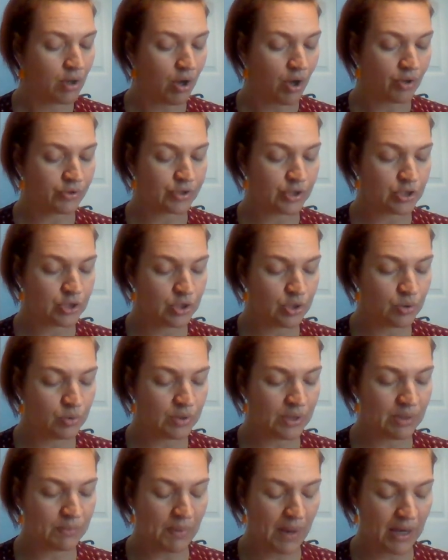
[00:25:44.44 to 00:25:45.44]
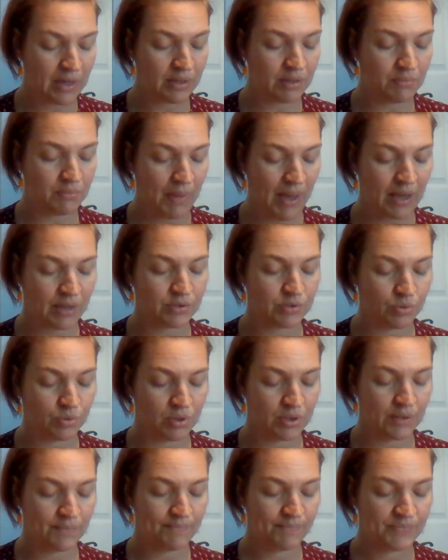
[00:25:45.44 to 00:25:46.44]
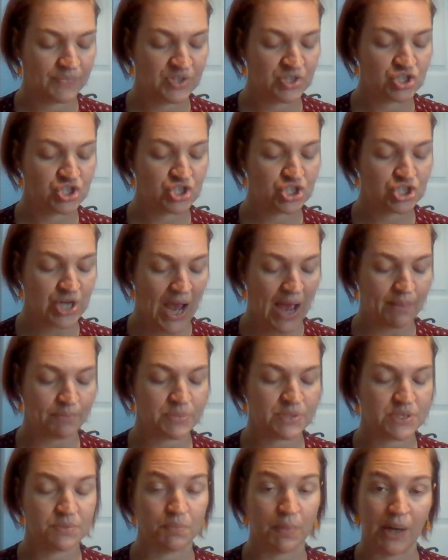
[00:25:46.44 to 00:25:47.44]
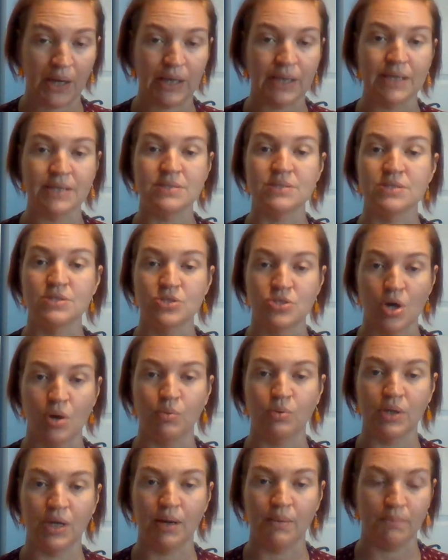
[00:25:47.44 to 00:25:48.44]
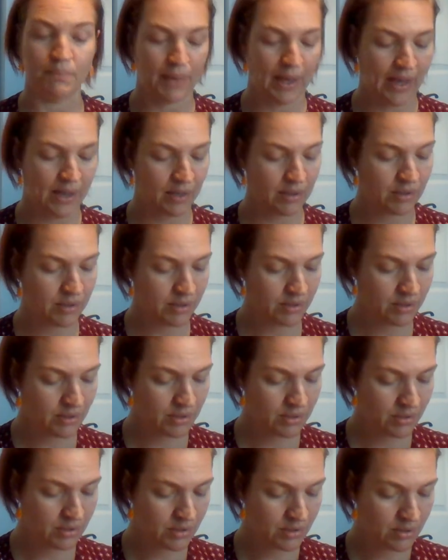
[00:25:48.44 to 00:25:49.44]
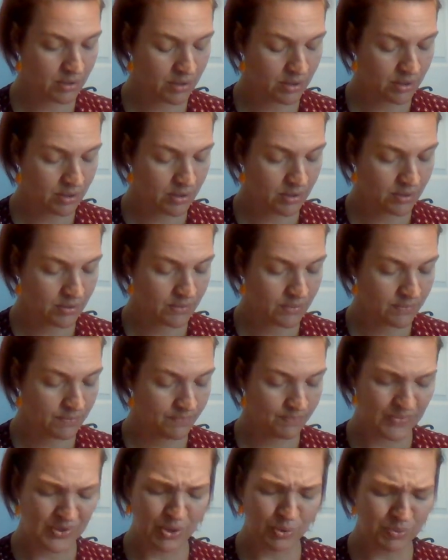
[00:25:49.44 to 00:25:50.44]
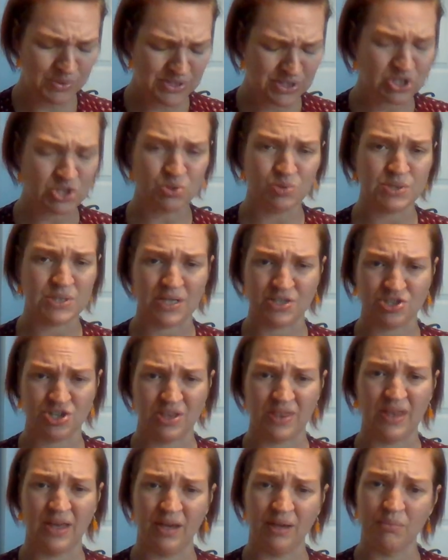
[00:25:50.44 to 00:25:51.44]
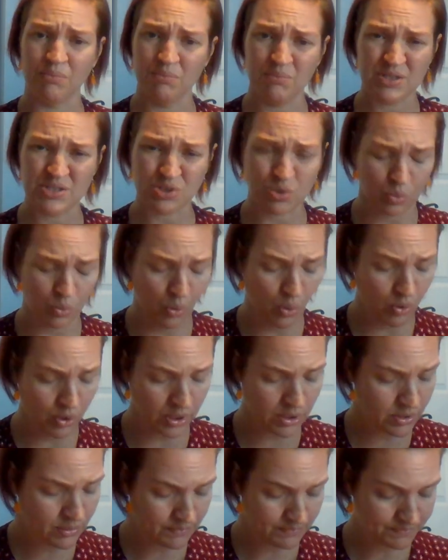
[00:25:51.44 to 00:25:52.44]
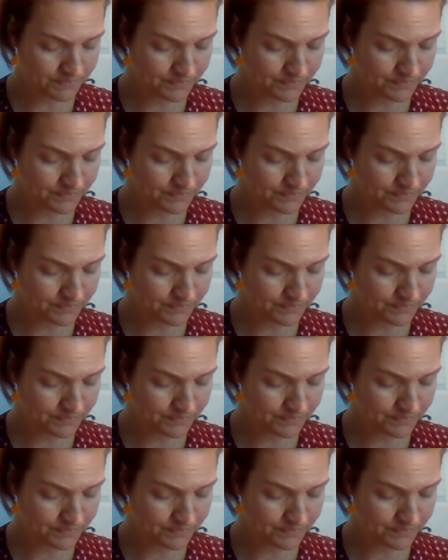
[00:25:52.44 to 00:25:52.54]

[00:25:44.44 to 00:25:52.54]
on the newly painted back door. "Jap spies don't come back." Who would do such a thing? Mr. Ward?